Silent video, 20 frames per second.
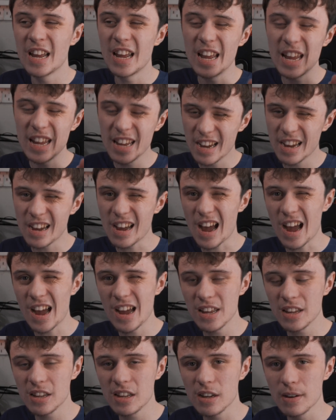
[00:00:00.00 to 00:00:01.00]
Here,
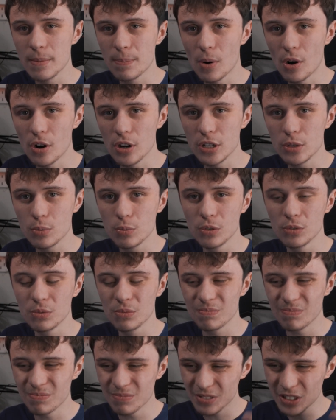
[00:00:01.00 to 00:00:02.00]
8GB
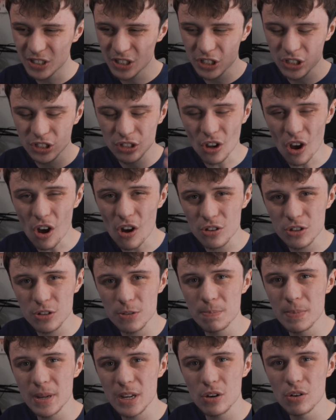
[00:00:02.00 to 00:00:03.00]
will start
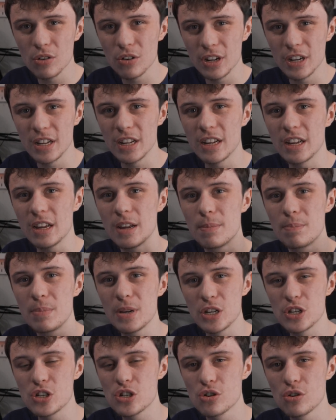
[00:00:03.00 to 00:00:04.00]
to be cutting it a
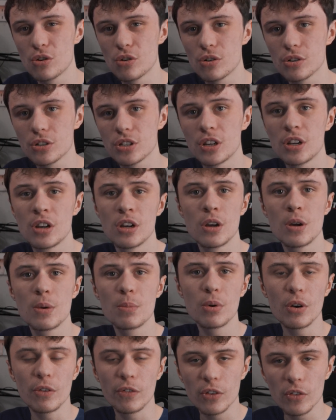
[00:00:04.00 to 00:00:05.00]
bit short,
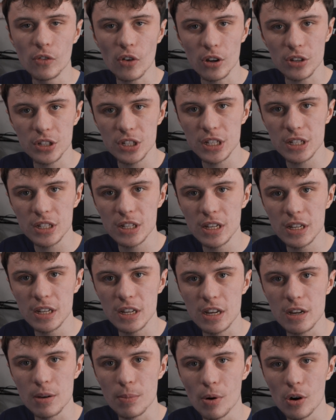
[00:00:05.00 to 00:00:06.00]
but if you've got
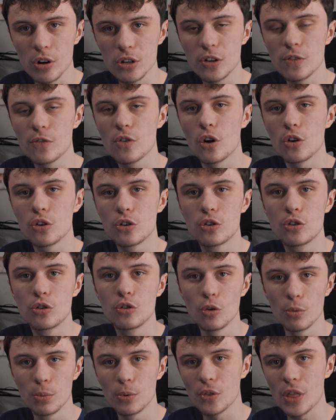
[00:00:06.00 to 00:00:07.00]
16GB, you've got
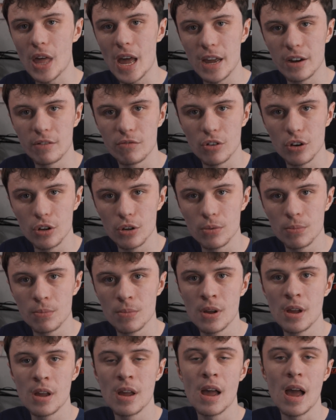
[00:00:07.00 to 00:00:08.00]
double the
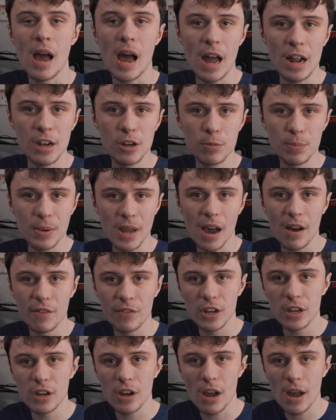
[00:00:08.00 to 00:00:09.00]
headroom and you'll be
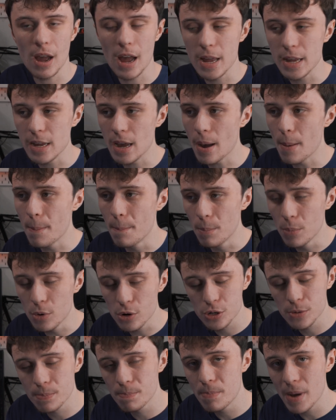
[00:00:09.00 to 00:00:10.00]
having a
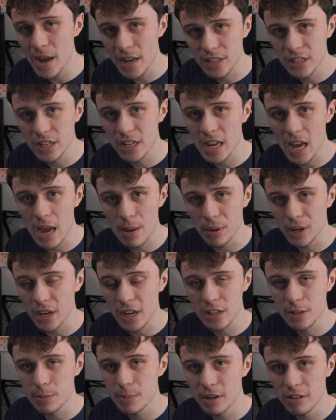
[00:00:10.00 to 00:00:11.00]
much better gaming
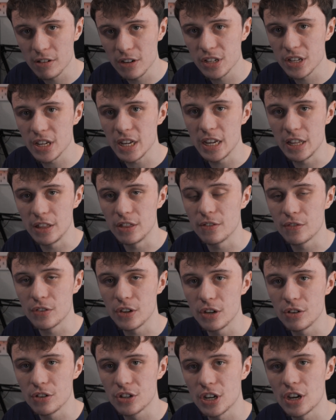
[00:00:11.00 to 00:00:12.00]
experience in the
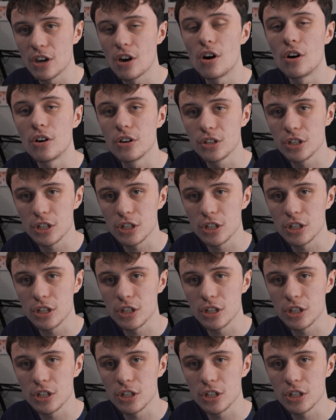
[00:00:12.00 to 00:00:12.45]
future, I